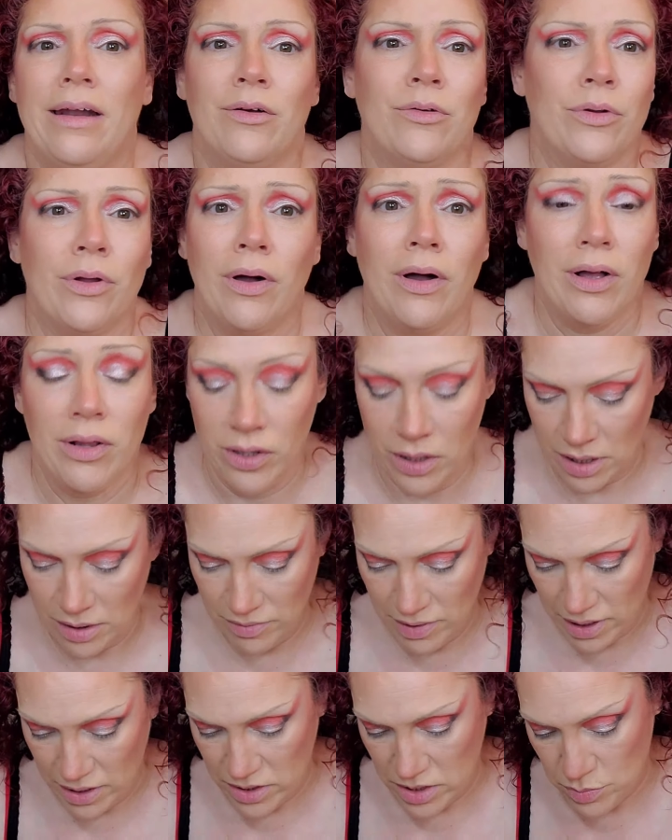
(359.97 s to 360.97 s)
don't know how long
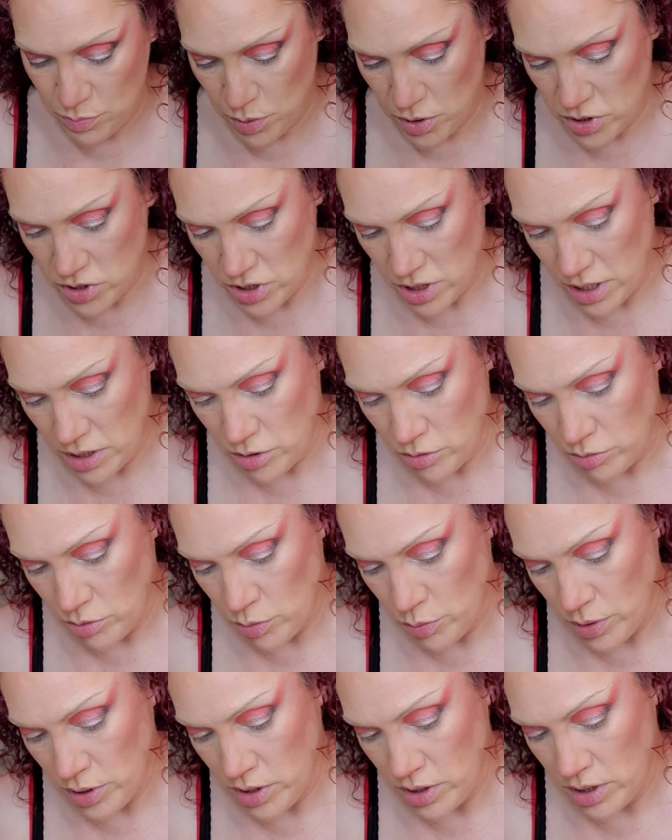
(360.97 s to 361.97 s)
I've had this brush. I don't
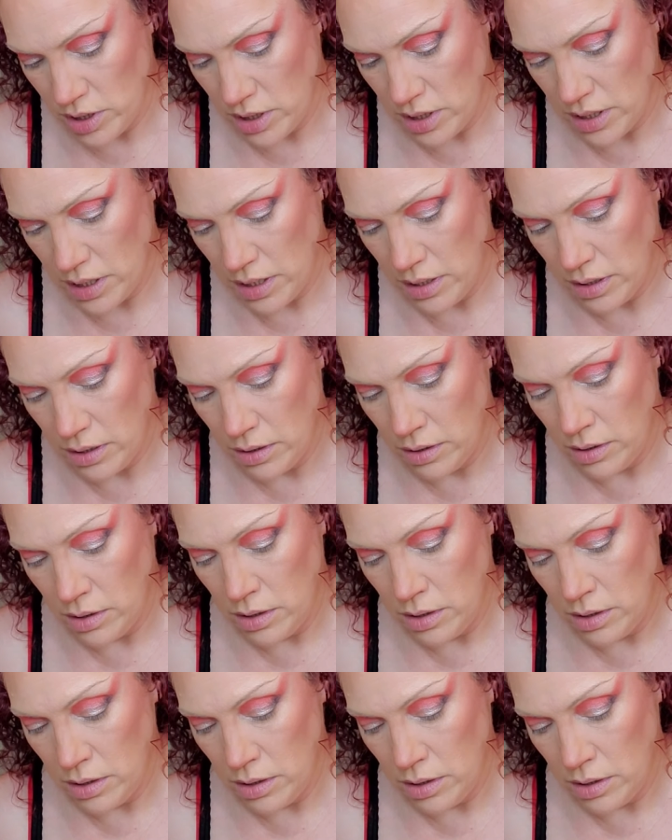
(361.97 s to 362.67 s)
know where you can get it,